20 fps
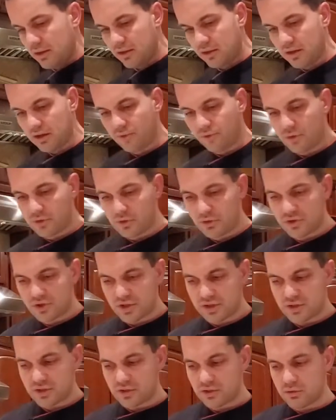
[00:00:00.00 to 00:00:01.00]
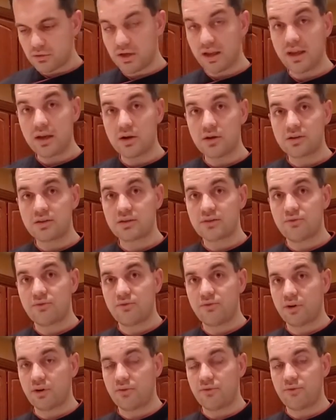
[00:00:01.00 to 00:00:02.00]
If you do just 2 layers
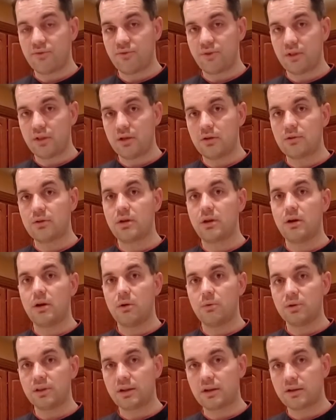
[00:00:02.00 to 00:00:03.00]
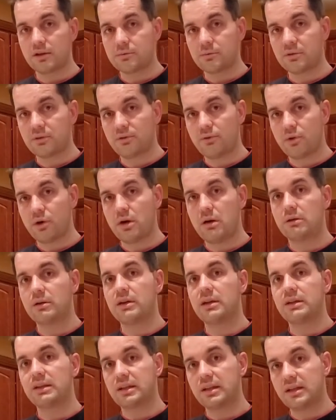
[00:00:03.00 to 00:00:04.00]
of filo dough with a little bit of
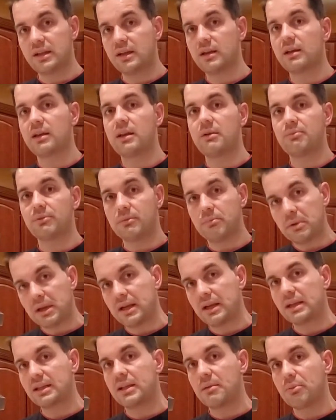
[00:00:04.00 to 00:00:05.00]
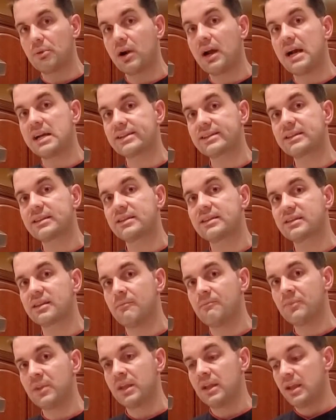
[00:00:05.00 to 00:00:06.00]
walnut and then keep repeating the
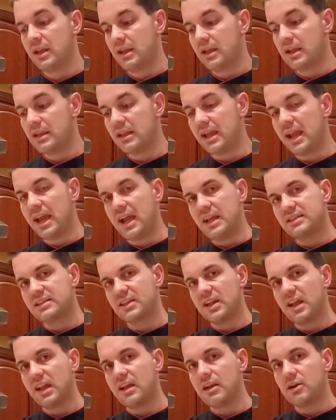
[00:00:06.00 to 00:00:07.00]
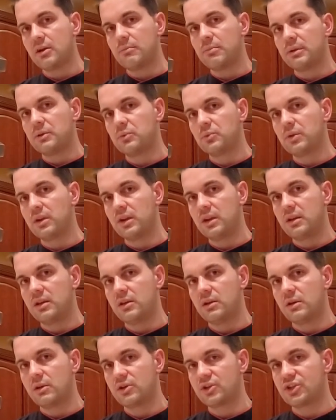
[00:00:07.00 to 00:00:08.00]
process, it adds air between
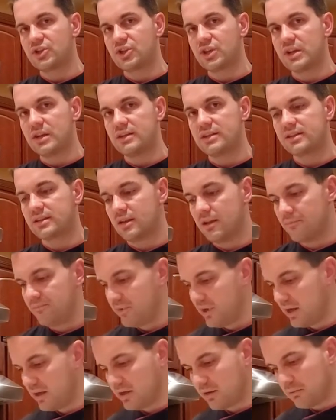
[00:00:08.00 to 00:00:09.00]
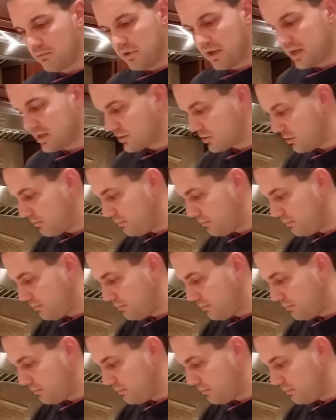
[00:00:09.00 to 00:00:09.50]
your sheets. And it makes your